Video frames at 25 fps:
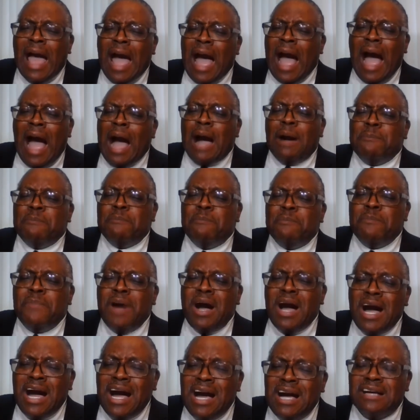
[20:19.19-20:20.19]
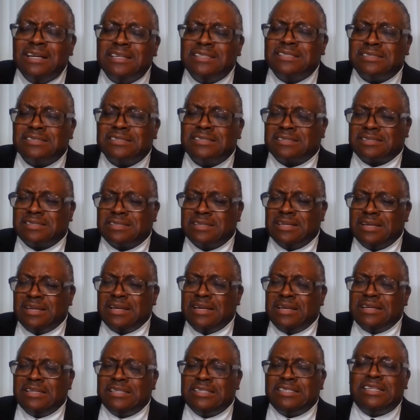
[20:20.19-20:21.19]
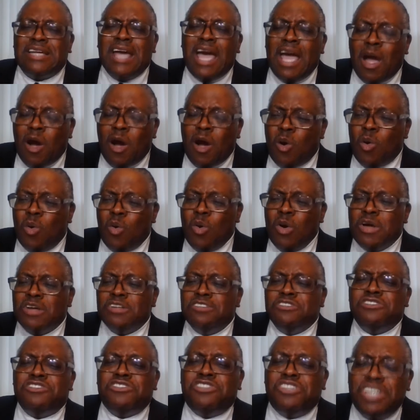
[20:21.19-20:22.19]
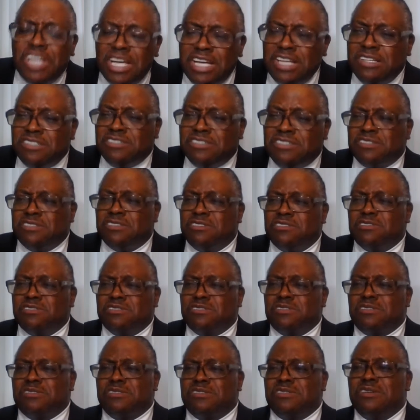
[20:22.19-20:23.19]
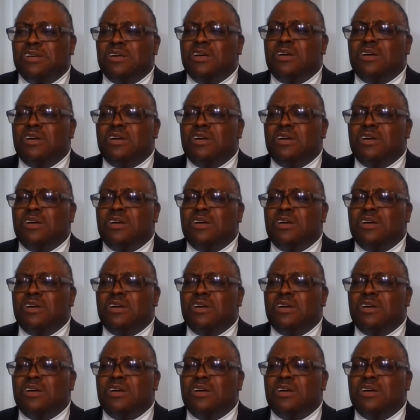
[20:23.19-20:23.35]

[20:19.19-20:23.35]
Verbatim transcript: I must tell Jesus.